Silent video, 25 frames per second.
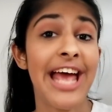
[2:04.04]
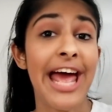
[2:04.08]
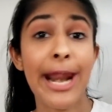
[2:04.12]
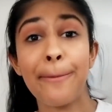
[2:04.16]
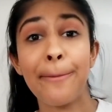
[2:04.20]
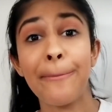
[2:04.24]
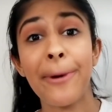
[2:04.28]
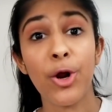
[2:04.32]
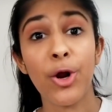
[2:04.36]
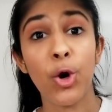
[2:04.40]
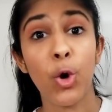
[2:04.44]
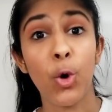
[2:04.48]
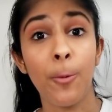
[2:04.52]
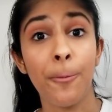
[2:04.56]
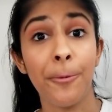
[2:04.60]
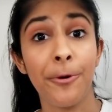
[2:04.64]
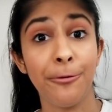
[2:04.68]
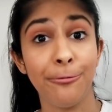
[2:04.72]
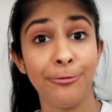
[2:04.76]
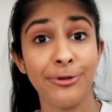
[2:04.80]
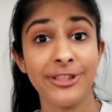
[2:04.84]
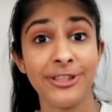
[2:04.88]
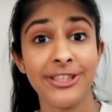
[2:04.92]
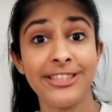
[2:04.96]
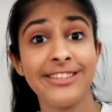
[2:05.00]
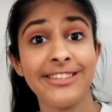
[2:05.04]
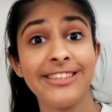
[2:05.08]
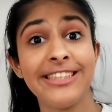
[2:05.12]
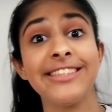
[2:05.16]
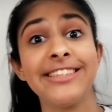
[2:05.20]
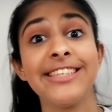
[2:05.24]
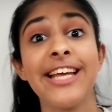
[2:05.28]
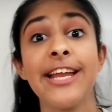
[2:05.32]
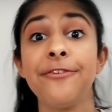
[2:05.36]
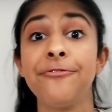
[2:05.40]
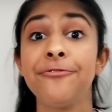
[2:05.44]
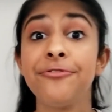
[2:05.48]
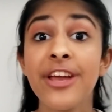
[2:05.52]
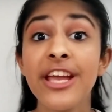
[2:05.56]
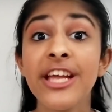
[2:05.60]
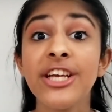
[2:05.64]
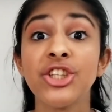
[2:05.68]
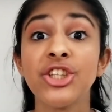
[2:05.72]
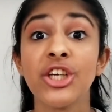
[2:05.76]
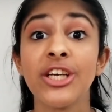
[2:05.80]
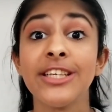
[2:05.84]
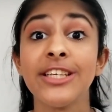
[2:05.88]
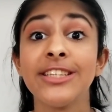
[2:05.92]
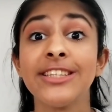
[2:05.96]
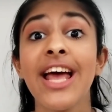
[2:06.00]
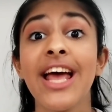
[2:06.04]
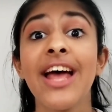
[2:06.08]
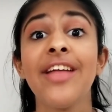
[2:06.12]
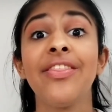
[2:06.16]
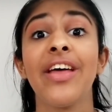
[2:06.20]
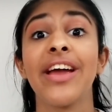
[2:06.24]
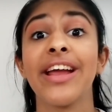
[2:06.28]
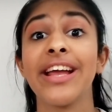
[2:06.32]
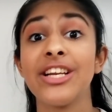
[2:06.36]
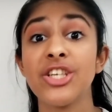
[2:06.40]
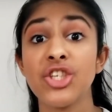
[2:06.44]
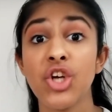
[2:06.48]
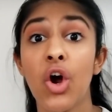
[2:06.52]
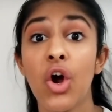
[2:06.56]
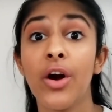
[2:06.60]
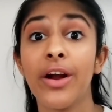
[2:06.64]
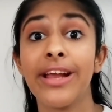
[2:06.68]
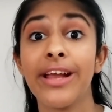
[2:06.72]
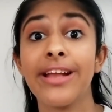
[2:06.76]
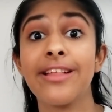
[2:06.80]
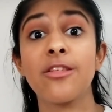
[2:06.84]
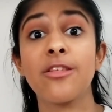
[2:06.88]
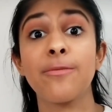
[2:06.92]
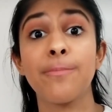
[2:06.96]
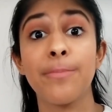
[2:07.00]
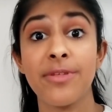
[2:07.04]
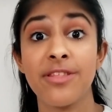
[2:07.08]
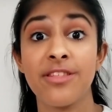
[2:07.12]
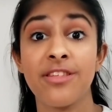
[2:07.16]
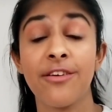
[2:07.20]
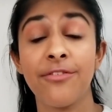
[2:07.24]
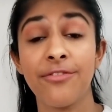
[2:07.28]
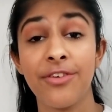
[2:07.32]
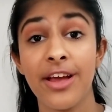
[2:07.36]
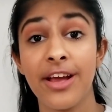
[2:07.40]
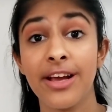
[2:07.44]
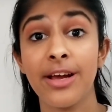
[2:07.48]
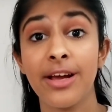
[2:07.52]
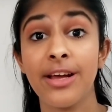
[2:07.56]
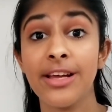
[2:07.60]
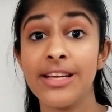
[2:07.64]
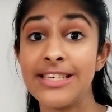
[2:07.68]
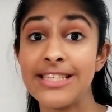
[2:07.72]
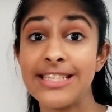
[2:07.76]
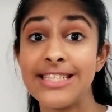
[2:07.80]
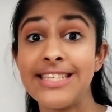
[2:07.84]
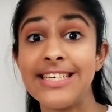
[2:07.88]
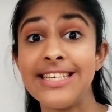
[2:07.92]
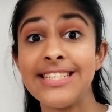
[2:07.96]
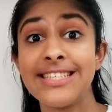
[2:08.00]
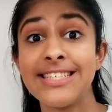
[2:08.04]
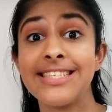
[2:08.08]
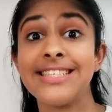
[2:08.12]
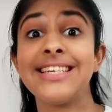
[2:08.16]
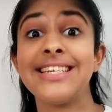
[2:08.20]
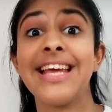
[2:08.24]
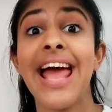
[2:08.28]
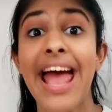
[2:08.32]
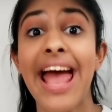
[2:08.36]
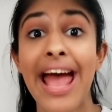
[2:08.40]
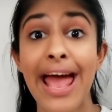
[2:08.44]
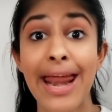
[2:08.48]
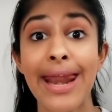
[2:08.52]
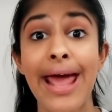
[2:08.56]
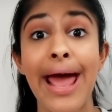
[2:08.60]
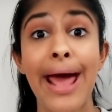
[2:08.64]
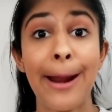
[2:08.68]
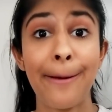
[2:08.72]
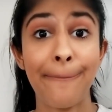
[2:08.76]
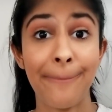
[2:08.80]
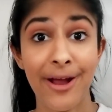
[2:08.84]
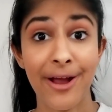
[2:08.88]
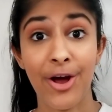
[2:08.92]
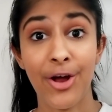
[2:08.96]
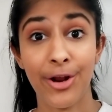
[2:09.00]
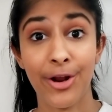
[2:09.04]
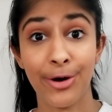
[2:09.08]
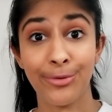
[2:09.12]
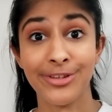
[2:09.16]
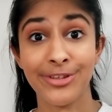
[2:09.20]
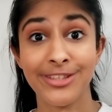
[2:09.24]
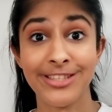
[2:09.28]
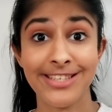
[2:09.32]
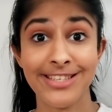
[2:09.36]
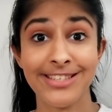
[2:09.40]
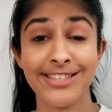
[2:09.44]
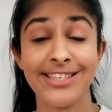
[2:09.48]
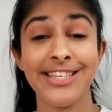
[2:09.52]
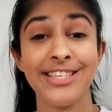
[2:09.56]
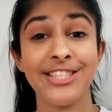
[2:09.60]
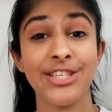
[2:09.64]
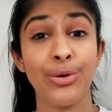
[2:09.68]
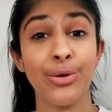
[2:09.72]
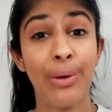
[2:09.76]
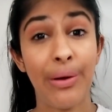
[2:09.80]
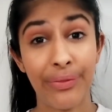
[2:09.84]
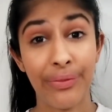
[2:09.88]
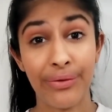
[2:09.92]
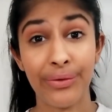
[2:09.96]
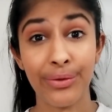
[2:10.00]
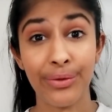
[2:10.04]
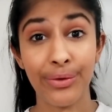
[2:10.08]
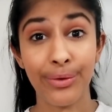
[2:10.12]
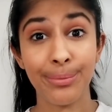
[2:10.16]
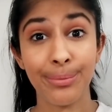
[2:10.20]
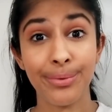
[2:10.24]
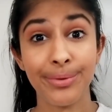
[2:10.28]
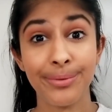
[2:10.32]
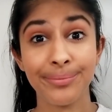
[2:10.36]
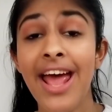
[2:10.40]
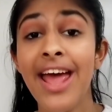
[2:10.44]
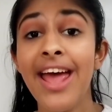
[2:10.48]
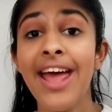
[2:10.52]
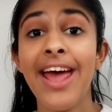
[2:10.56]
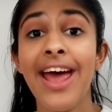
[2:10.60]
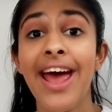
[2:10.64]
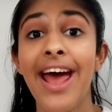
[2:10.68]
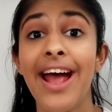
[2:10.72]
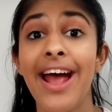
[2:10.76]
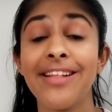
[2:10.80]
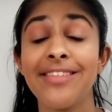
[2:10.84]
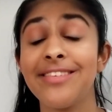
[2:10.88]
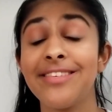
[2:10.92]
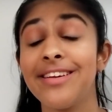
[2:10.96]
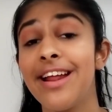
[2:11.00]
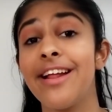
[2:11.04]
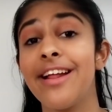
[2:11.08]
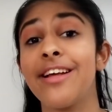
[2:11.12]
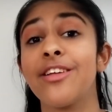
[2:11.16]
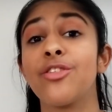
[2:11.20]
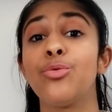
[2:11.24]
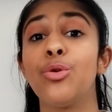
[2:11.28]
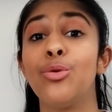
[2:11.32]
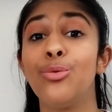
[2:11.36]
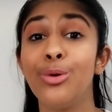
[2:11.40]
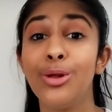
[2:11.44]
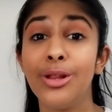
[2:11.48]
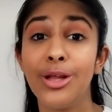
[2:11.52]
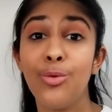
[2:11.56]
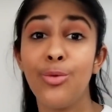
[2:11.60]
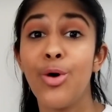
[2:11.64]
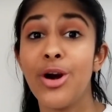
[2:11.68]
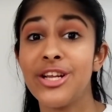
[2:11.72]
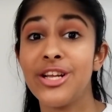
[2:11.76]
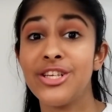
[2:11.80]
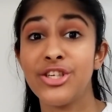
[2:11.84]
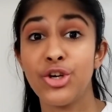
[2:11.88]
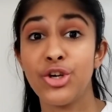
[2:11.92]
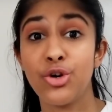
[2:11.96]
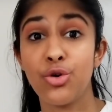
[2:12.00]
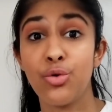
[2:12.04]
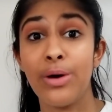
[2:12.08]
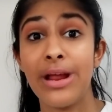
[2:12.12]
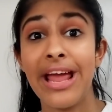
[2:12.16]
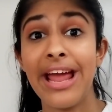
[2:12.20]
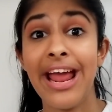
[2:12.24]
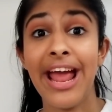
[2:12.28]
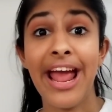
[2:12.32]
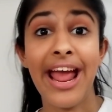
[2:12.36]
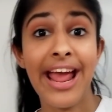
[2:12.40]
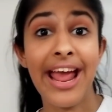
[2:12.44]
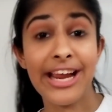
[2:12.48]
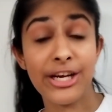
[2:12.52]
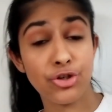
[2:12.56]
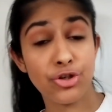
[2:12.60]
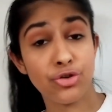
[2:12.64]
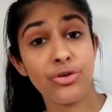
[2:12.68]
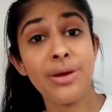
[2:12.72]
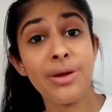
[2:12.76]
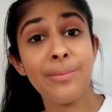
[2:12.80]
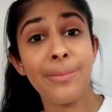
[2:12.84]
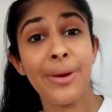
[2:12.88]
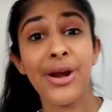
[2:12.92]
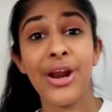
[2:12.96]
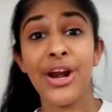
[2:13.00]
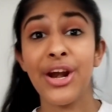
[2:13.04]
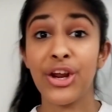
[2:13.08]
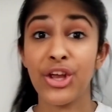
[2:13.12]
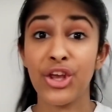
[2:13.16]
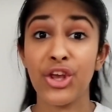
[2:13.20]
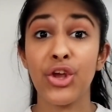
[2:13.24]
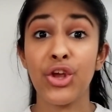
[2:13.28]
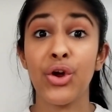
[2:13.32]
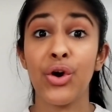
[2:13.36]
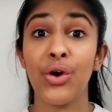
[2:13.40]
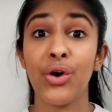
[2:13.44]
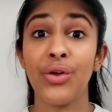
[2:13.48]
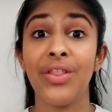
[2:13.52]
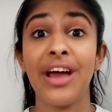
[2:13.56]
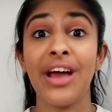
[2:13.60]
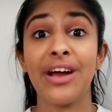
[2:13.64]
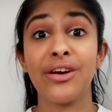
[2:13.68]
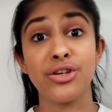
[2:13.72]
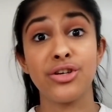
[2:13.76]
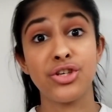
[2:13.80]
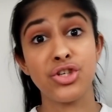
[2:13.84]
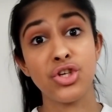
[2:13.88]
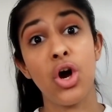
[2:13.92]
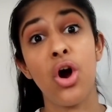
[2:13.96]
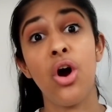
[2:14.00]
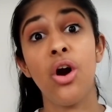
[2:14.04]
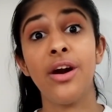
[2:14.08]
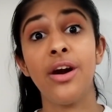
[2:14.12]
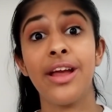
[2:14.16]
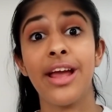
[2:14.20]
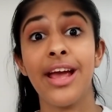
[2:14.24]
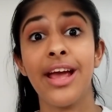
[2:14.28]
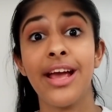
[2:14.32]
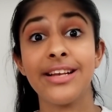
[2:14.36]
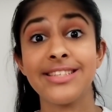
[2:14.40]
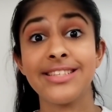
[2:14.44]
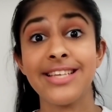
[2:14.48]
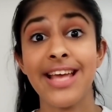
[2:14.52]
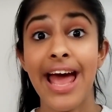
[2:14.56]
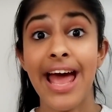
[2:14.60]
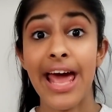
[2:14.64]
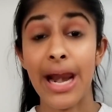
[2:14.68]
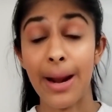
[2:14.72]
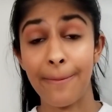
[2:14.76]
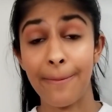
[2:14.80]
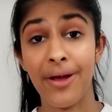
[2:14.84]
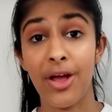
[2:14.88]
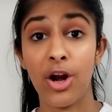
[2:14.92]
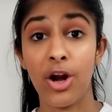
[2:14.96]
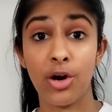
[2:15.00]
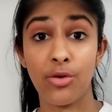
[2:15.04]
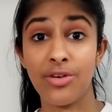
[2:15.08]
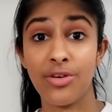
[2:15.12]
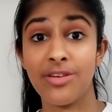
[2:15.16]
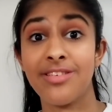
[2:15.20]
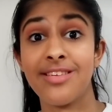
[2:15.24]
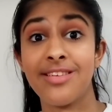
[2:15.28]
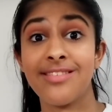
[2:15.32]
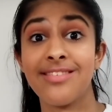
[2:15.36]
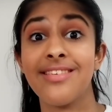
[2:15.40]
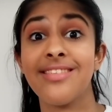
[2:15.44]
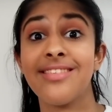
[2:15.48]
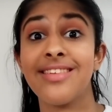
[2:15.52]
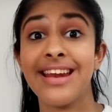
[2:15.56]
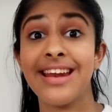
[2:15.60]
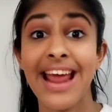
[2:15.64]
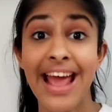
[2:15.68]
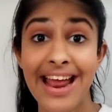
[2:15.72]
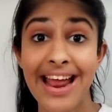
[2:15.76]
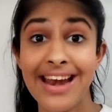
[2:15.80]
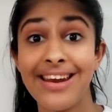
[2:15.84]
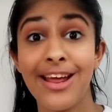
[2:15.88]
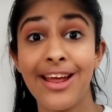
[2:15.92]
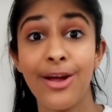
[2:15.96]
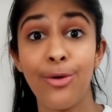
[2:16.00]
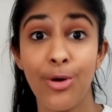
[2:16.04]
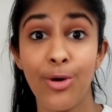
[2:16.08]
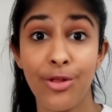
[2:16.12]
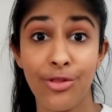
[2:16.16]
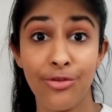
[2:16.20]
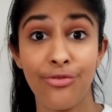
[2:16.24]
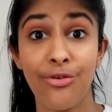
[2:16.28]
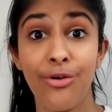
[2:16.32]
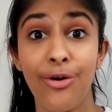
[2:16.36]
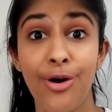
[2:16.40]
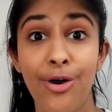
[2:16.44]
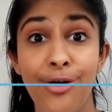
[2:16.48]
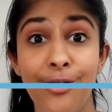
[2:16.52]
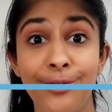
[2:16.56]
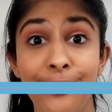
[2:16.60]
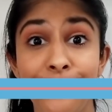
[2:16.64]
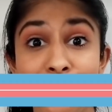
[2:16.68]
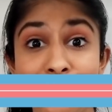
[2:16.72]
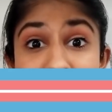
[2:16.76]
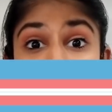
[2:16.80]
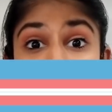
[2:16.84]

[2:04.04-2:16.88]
antimicrobial resistance and phages that can target specific diseases to end antibiotic resistance around the globe. At Genetics, we really wanted to create a treatment and a cure that could target antibiotic resistance and end it once for all.